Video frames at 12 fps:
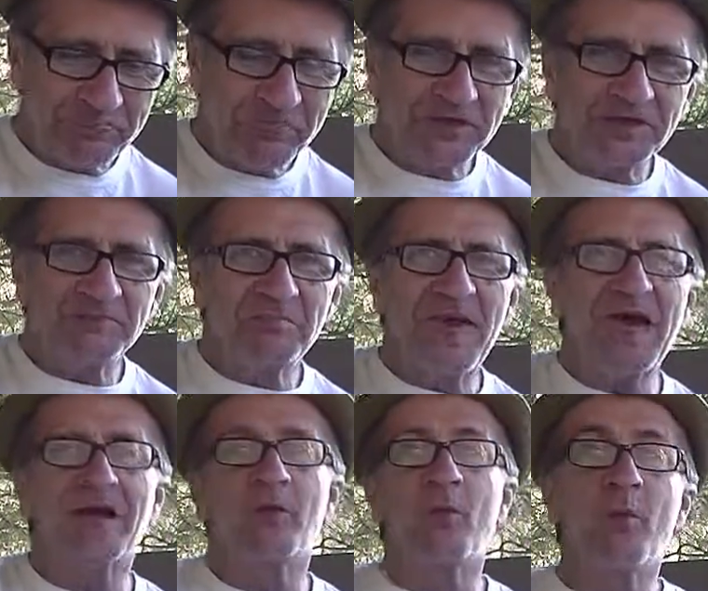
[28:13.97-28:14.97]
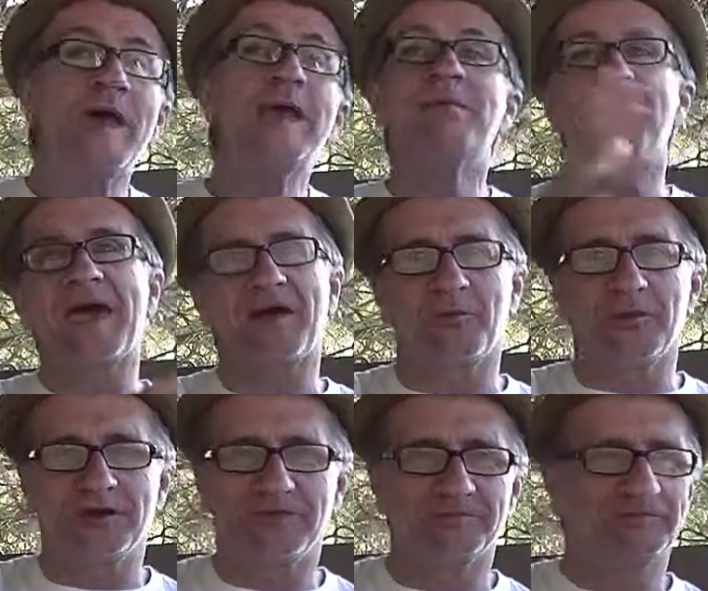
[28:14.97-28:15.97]
because back, way back when,
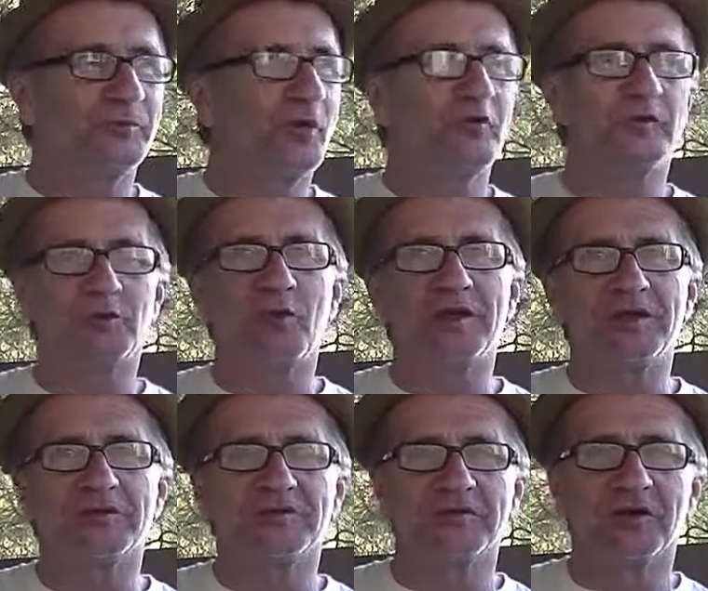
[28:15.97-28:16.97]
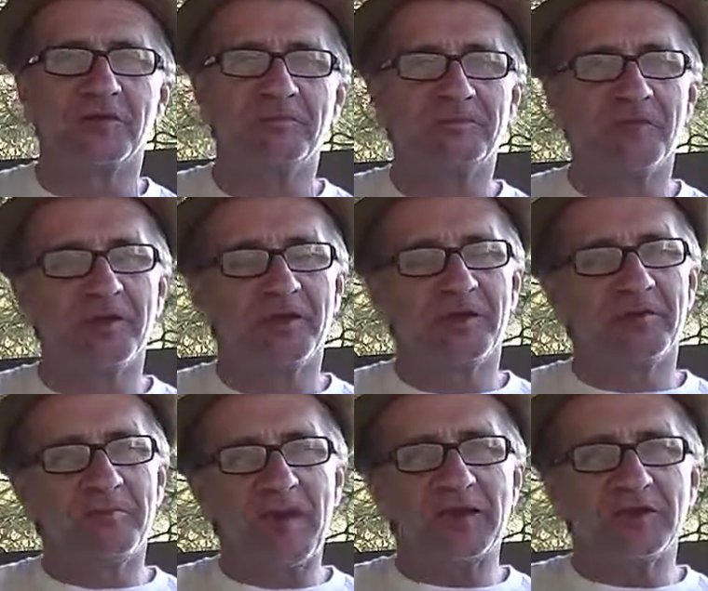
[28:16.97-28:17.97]
over 20 years ago,
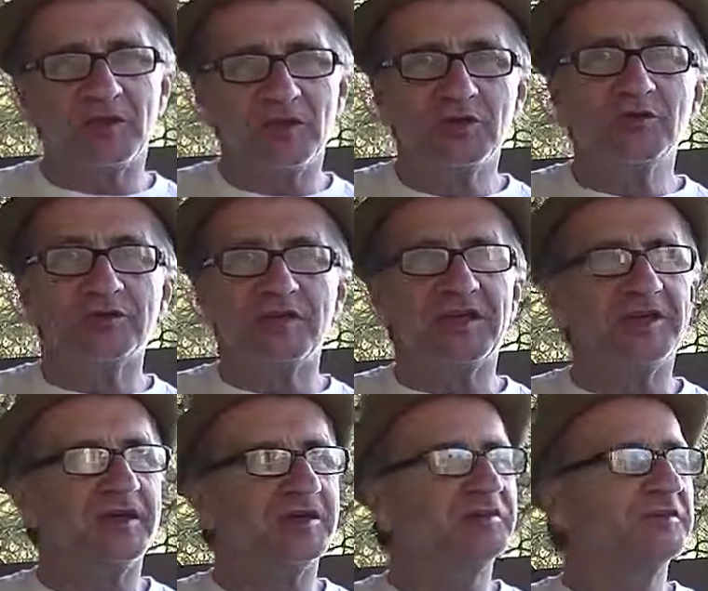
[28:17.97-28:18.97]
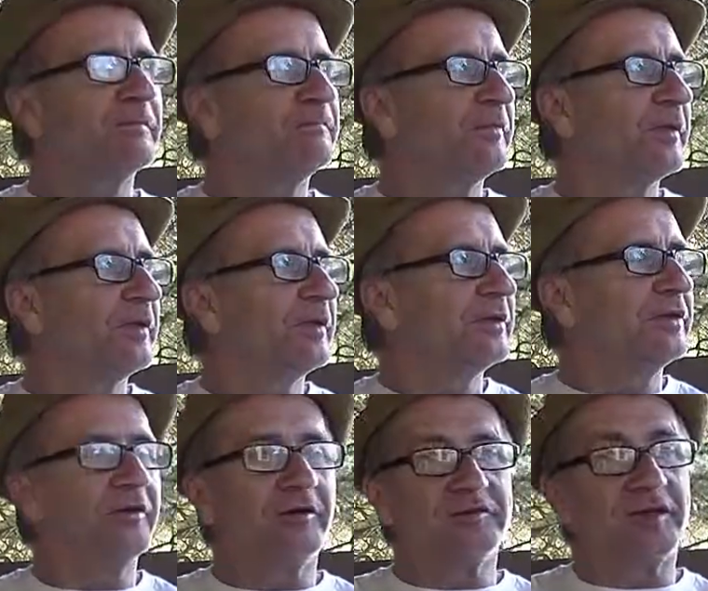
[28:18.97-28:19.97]
back in the Usenet days, you
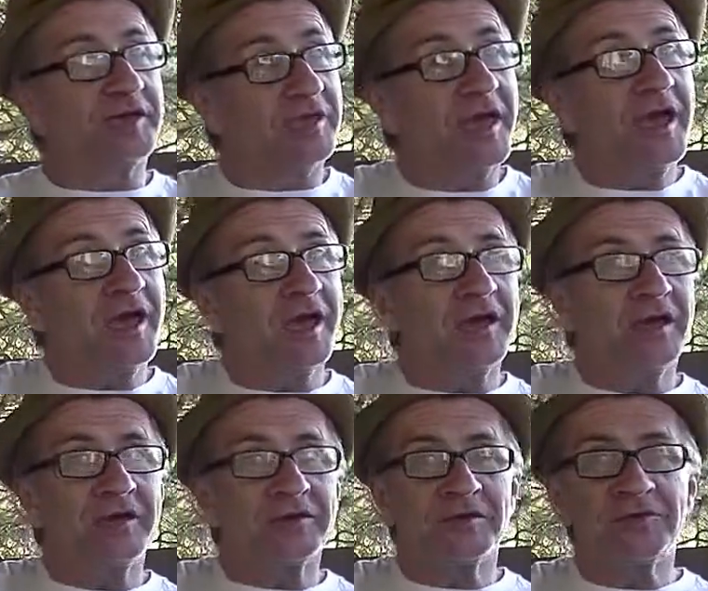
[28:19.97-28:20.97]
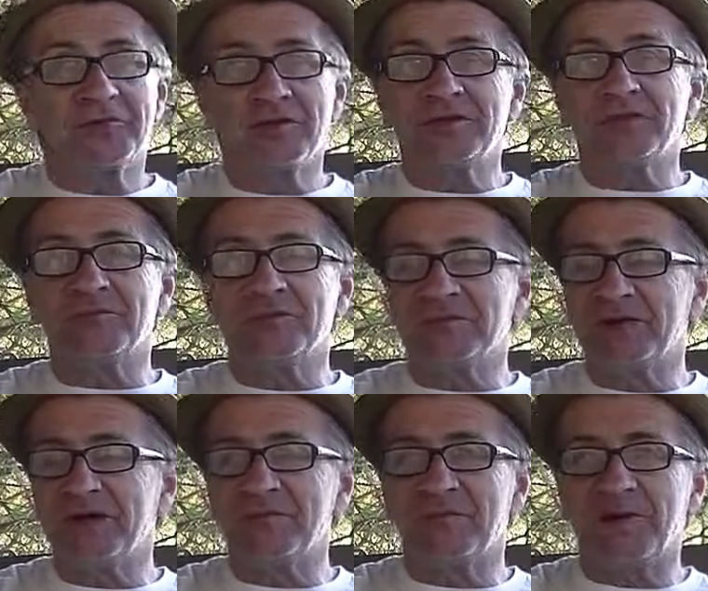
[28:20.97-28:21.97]
know, it's like, yeah, I got confronted one
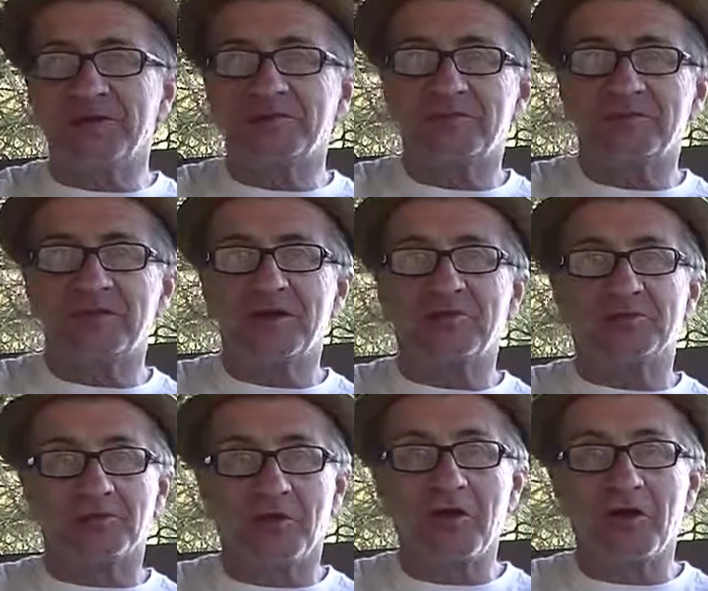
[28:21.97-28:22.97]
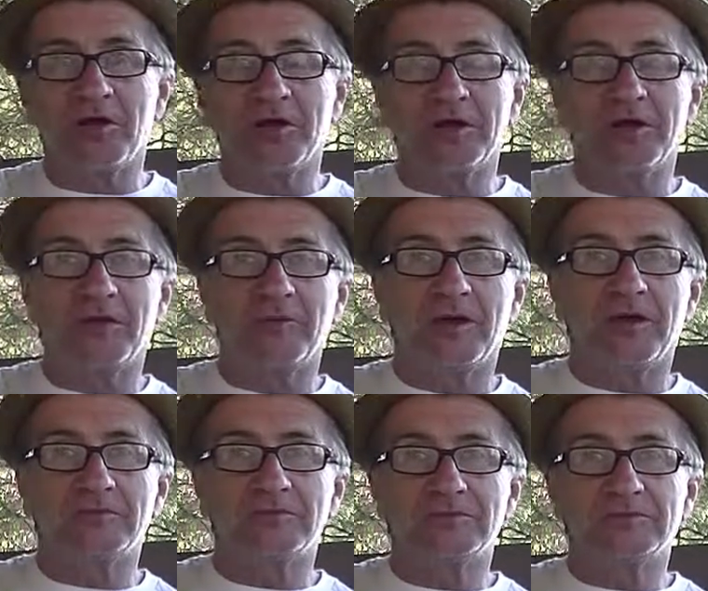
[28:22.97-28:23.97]
time about something that was wrong, and I went,
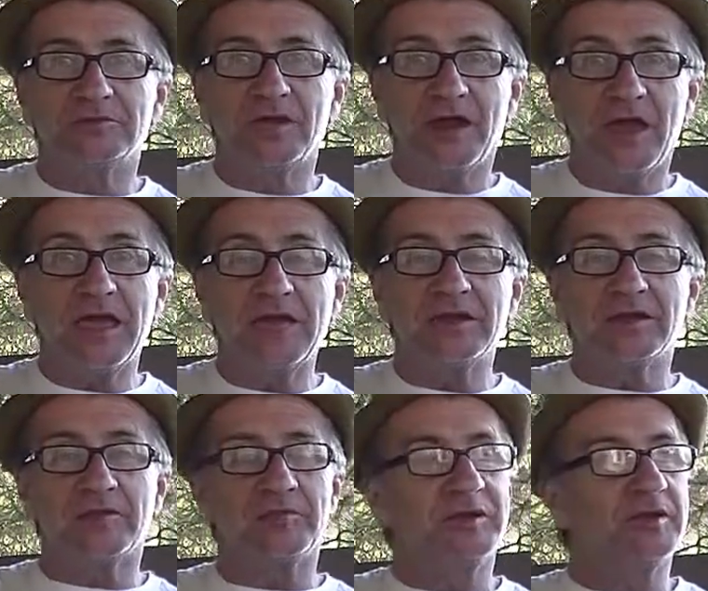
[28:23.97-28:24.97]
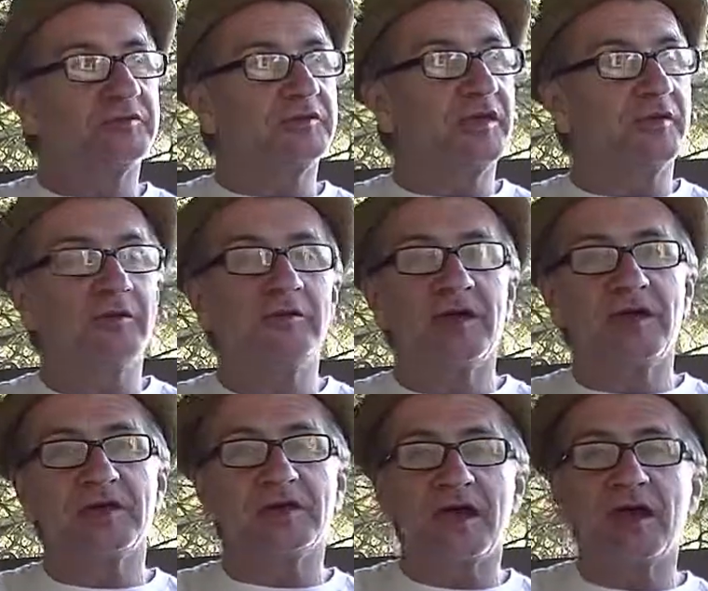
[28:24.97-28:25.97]
and I hated it because I learned that
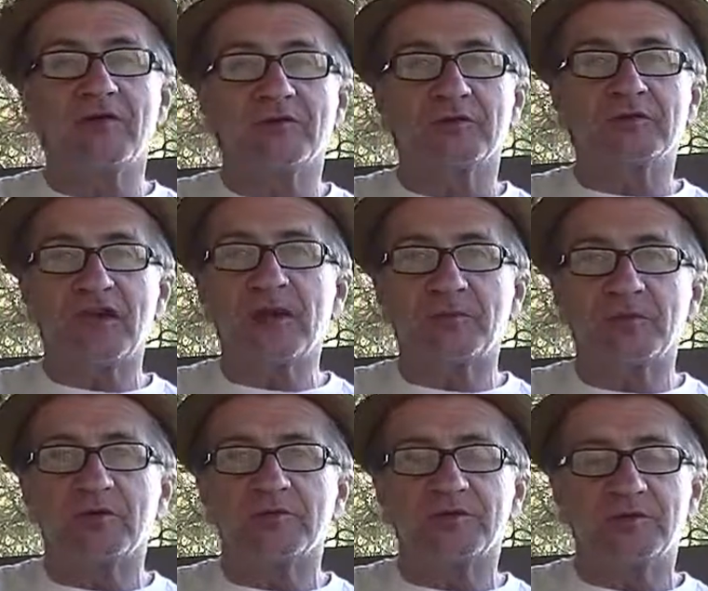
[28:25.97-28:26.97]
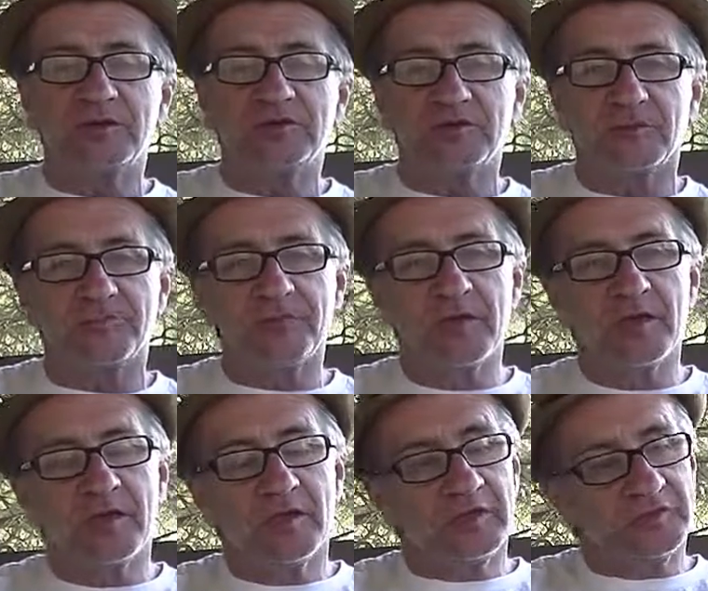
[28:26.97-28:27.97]
at Calvary Chapel, Costa Mesa.
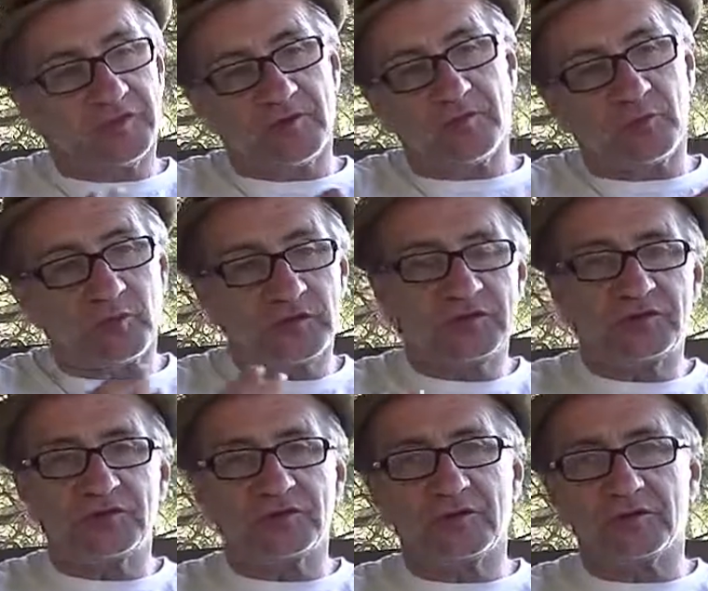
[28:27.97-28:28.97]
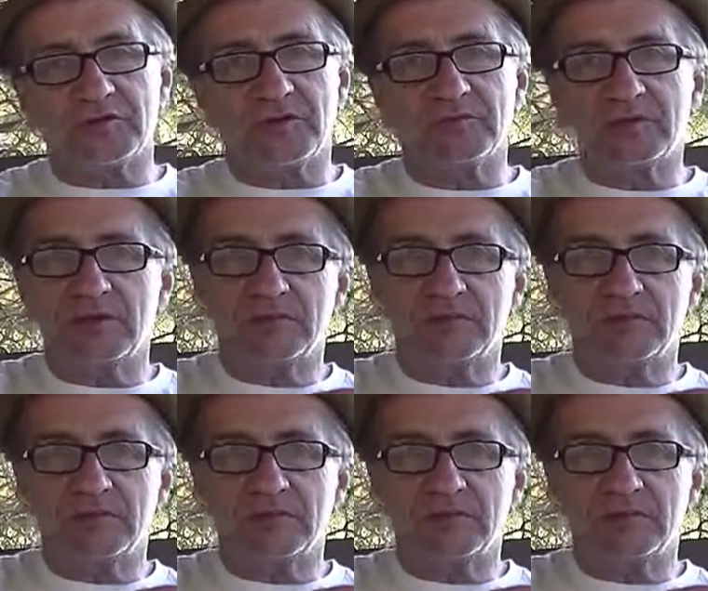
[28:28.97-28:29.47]
Some Christian or some,